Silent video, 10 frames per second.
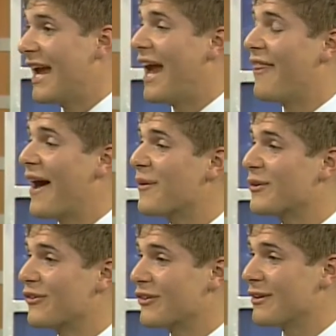and that
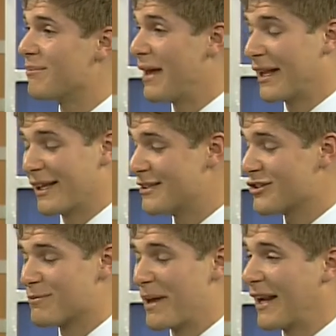was been it's
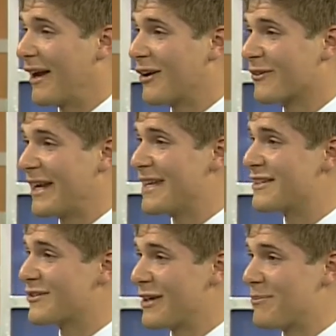just been a great
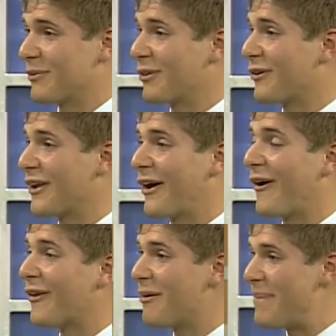trip learning
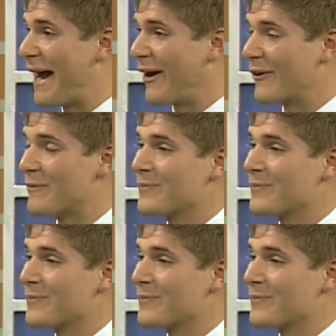all about